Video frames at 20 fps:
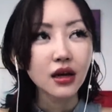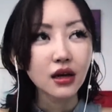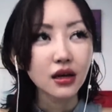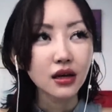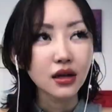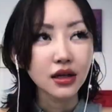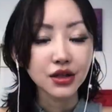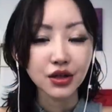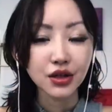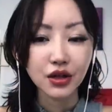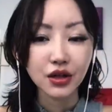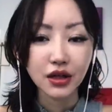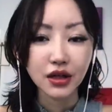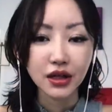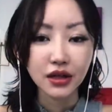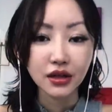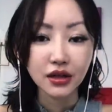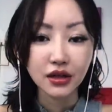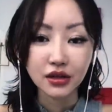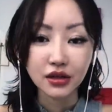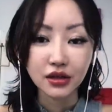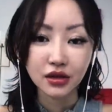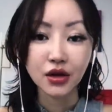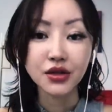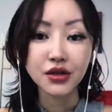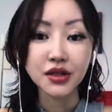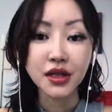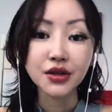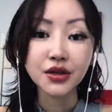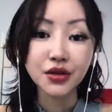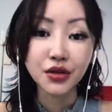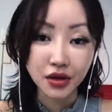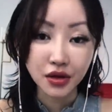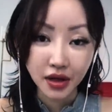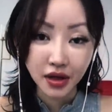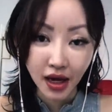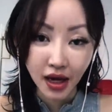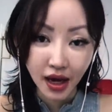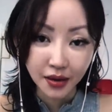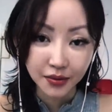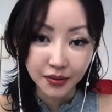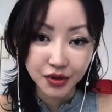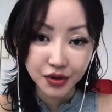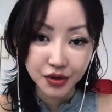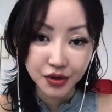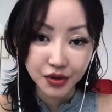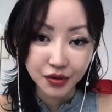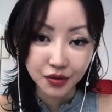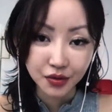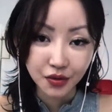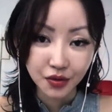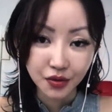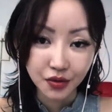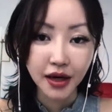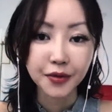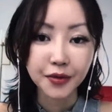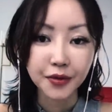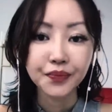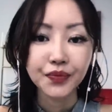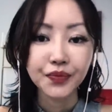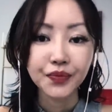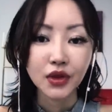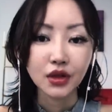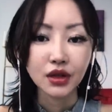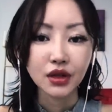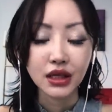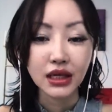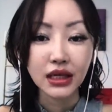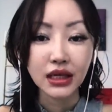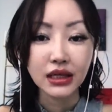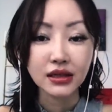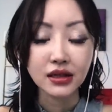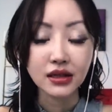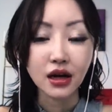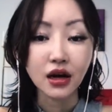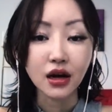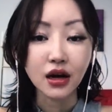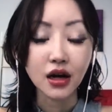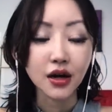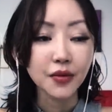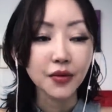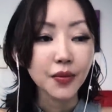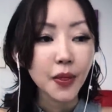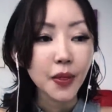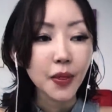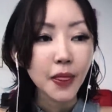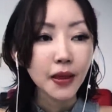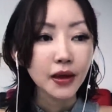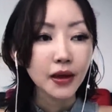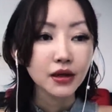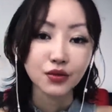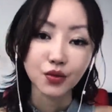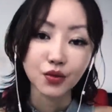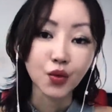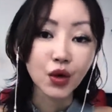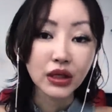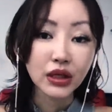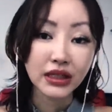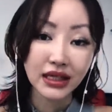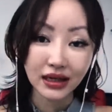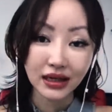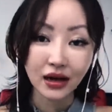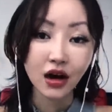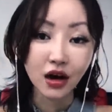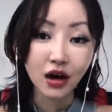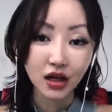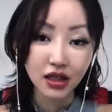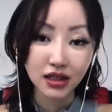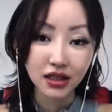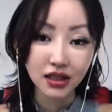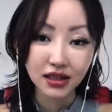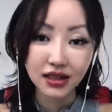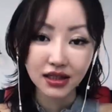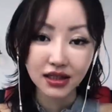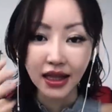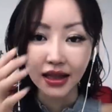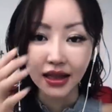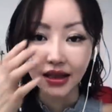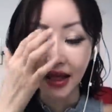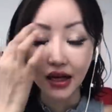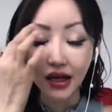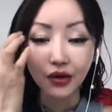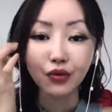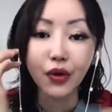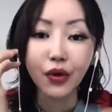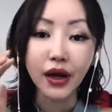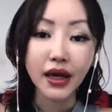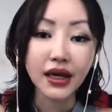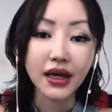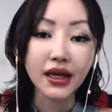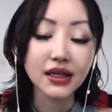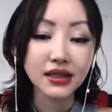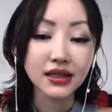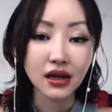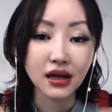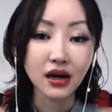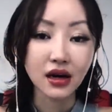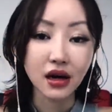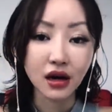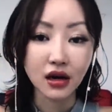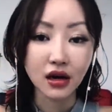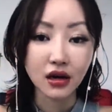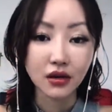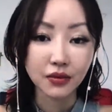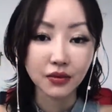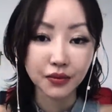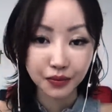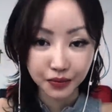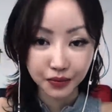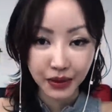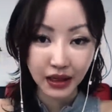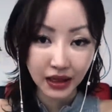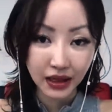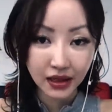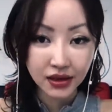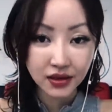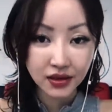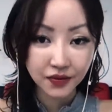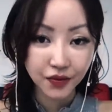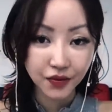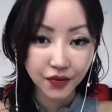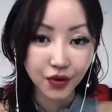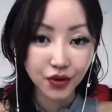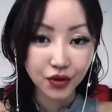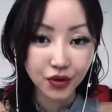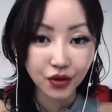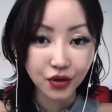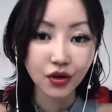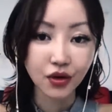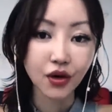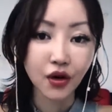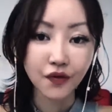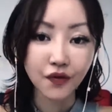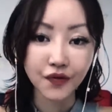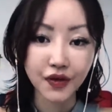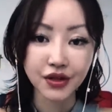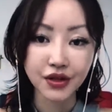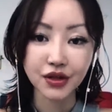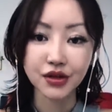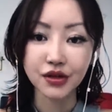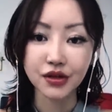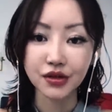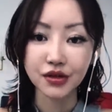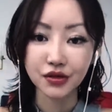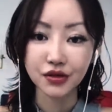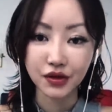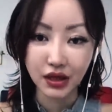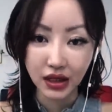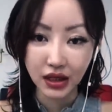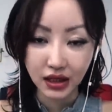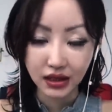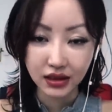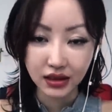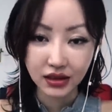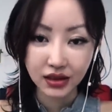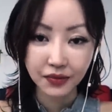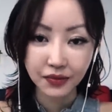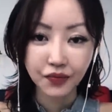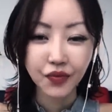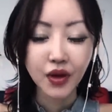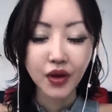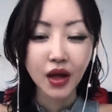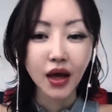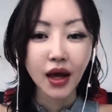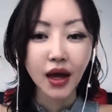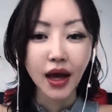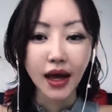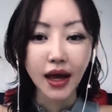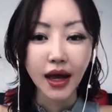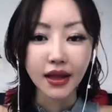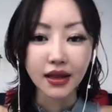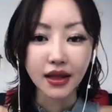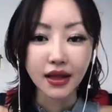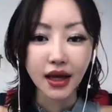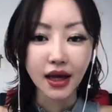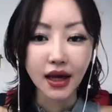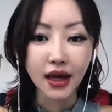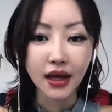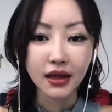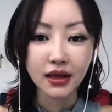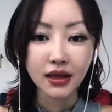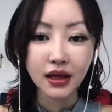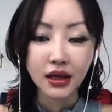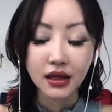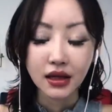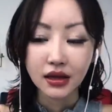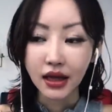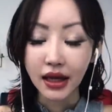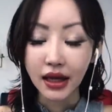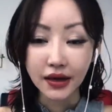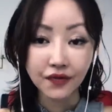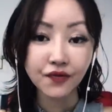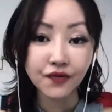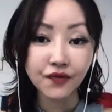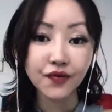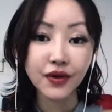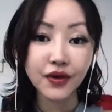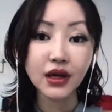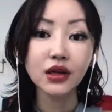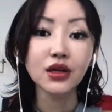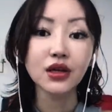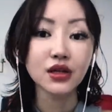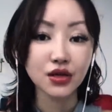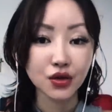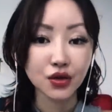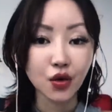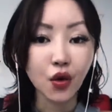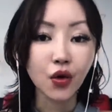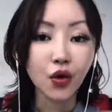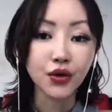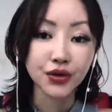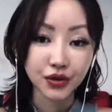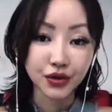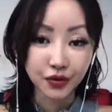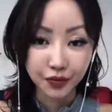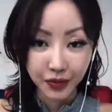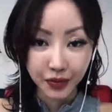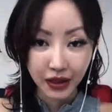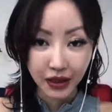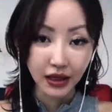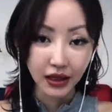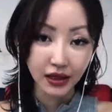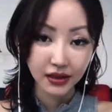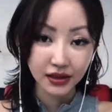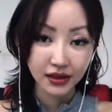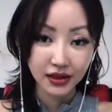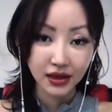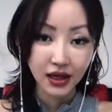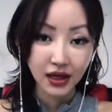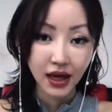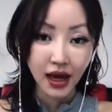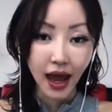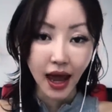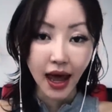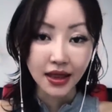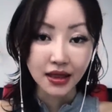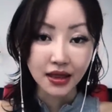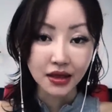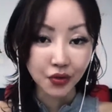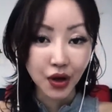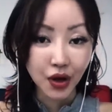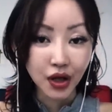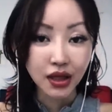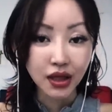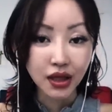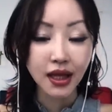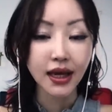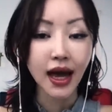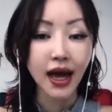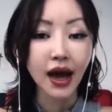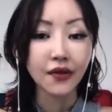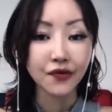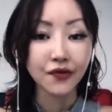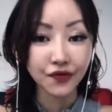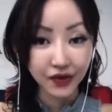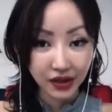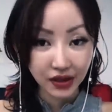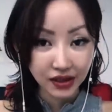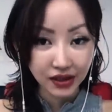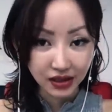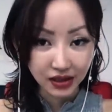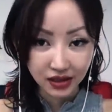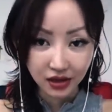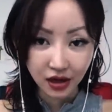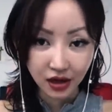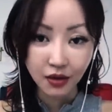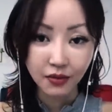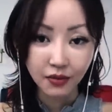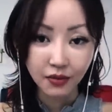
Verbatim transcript: literally in the concentration camps, right? The kids are working hard and they raise uh, pigs for the officials to eat. And then they feed these corns to pigs. And when they have feces come